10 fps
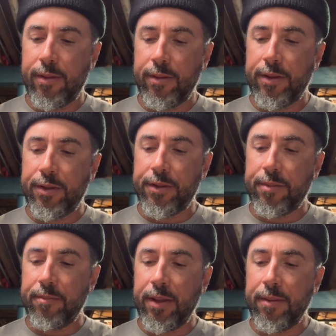Just
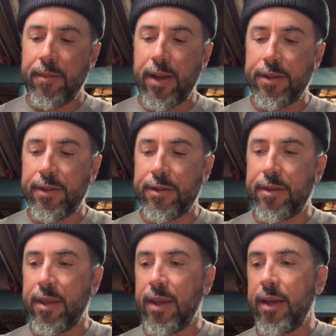minimizes
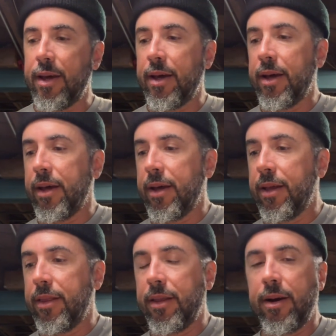the
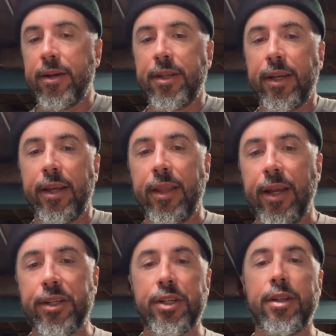
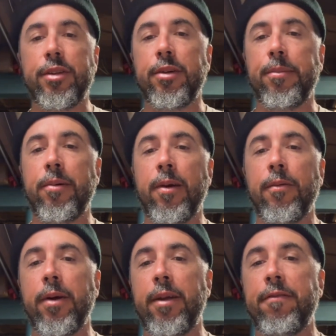articulation to a point
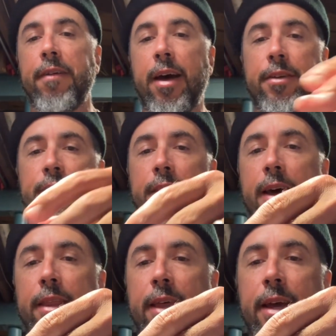where it fouls a
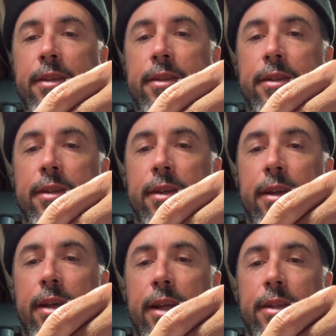lot less.
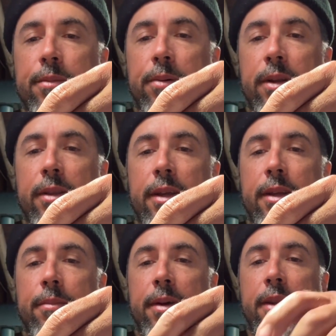And I just put a
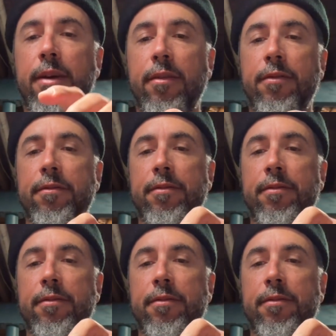little bit of